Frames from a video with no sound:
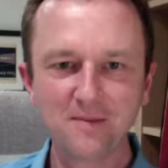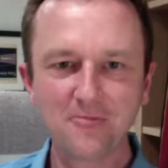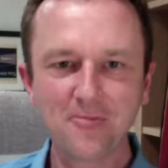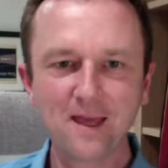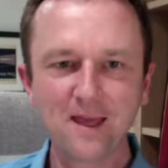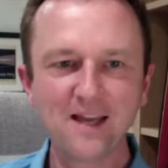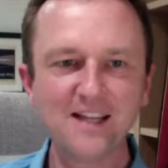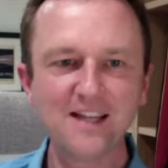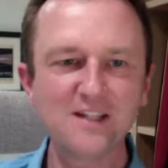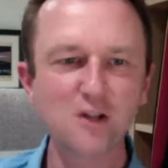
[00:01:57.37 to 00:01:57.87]

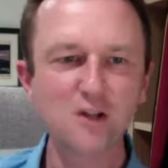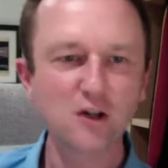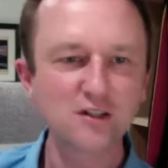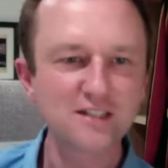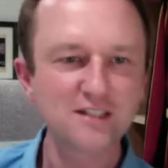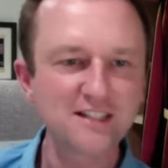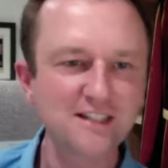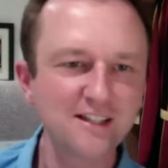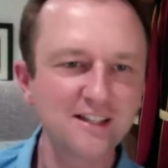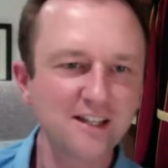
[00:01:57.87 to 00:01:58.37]
He's
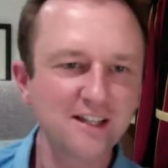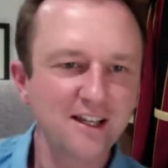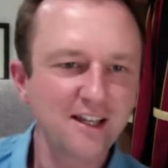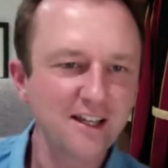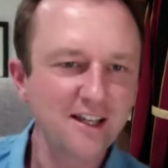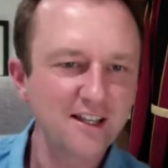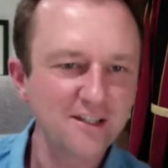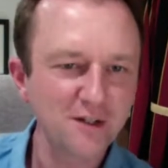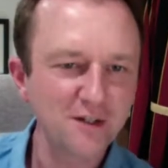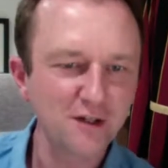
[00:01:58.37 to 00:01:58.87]

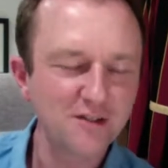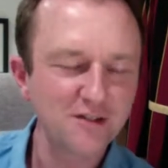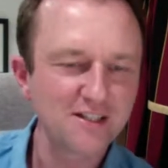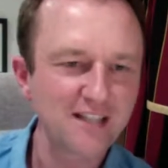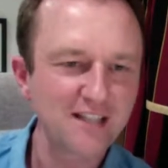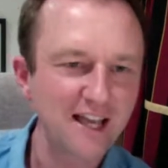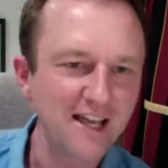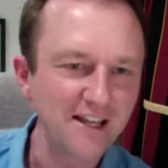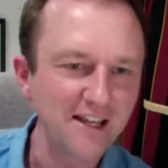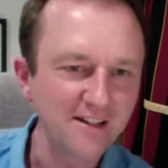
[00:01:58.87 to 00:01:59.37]
not
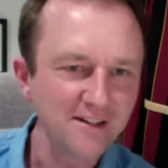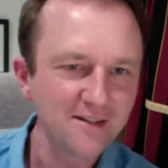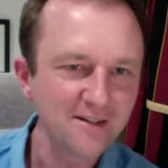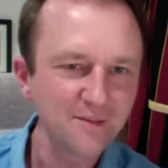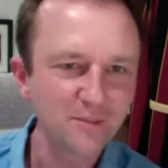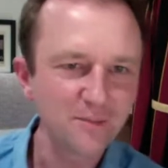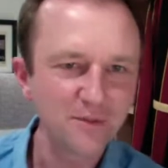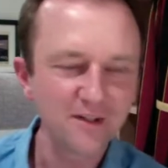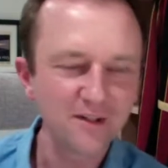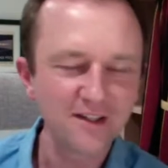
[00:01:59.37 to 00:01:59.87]
dead,
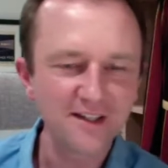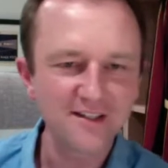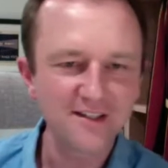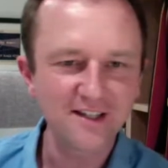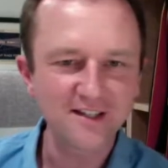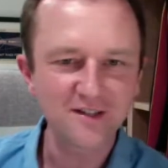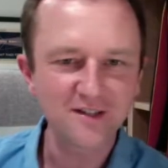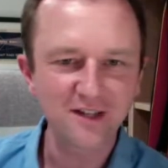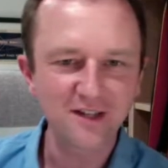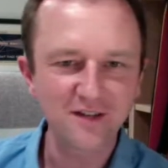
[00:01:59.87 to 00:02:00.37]
but he's
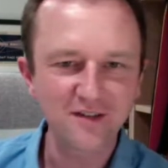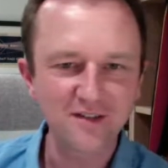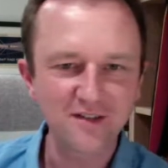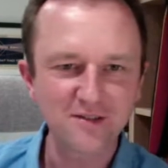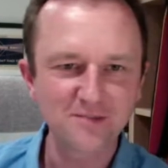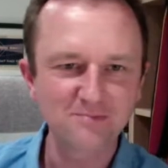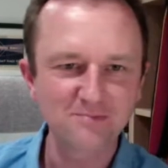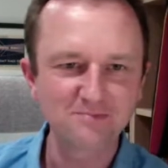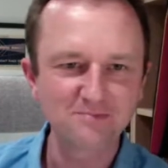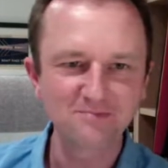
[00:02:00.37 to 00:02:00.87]
had to have
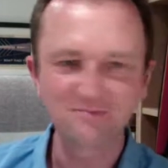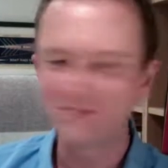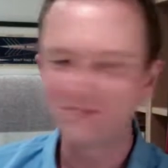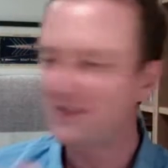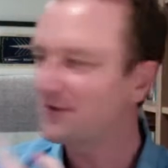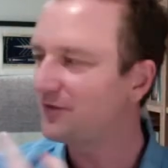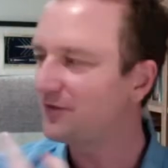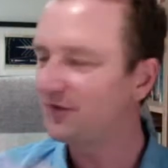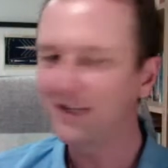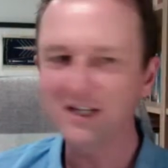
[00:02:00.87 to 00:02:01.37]
his
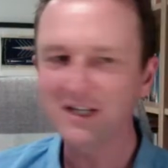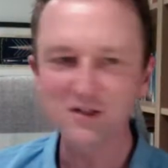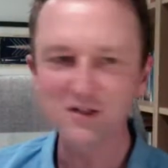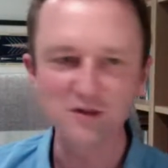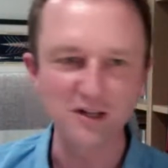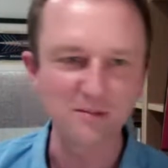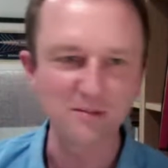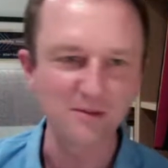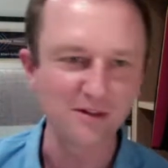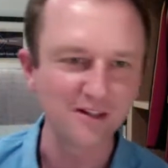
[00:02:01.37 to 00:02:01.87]
flea
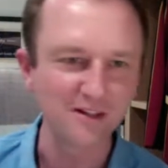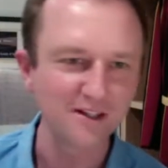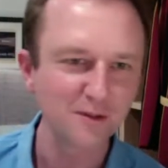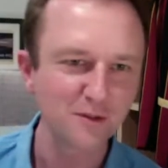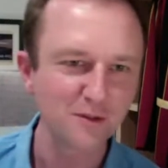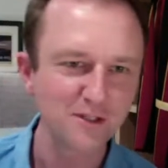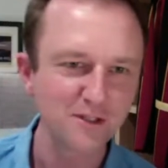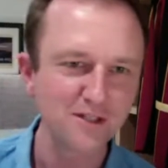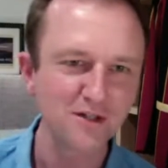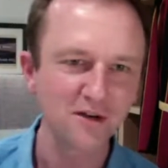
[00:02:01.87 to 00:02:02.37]
treatment, and it
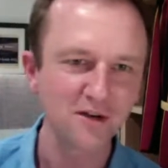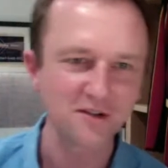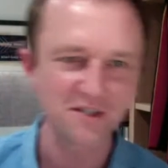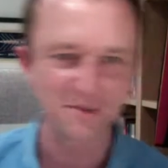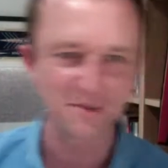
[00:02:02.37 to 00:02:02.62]
always knocks him